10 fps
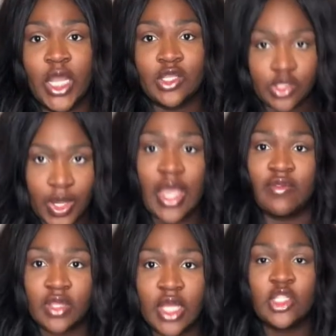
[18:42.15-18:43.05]
so I have a
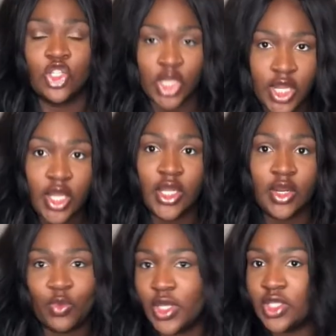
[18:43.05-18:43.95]
lot to try on,
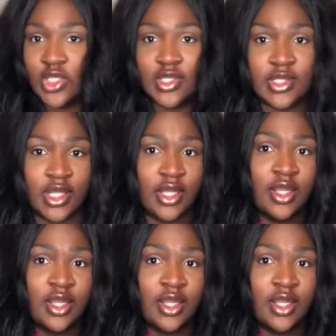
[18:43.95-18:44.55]
and we can just